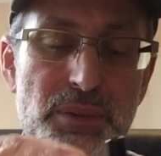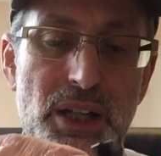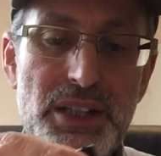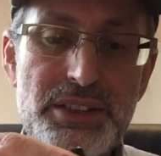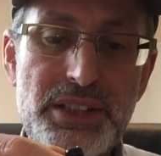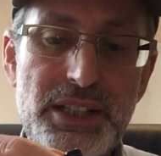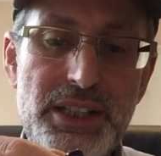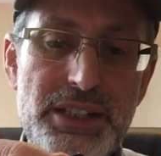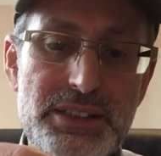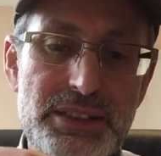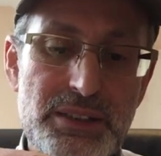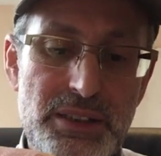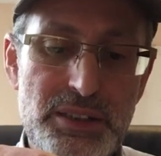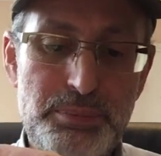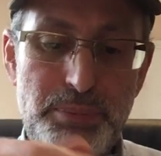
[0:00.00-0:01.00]
but I think it's
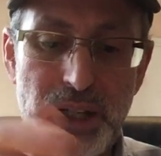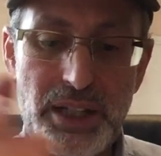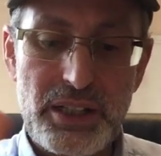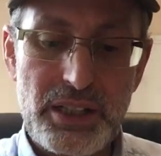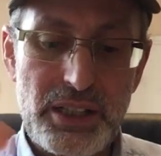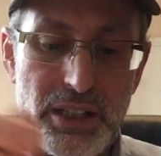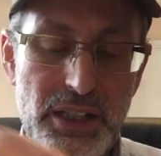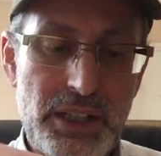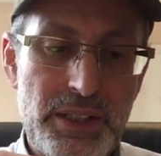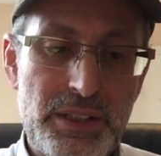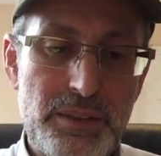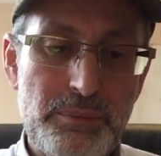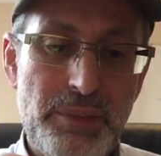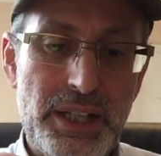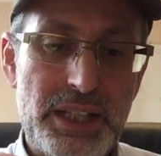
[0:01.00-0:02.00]
better in
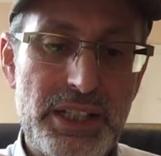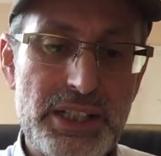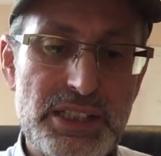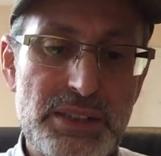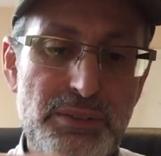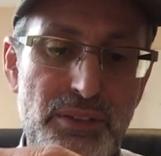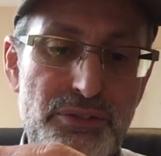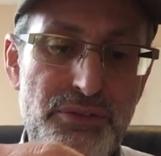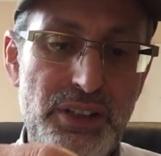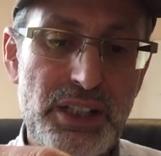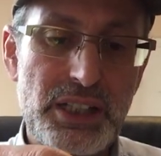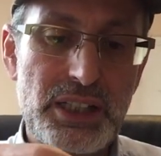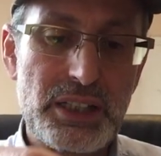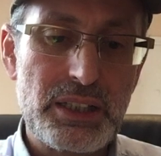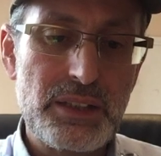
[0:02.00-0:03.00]
the mechanism of
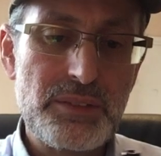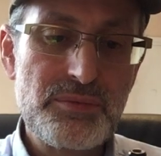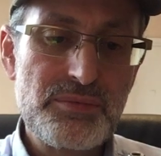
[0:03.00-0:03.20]
filling.